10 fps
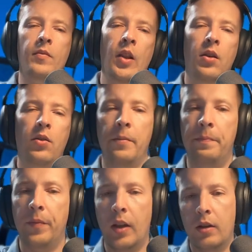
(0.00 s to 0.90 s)
Okay,
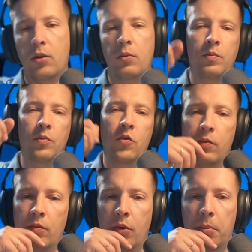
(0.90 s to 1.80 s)
so
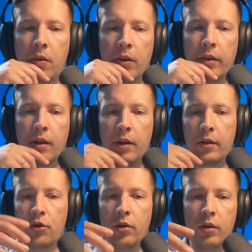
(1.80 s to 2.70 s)
we provided
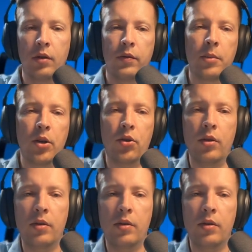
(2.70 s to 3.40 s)
additional information,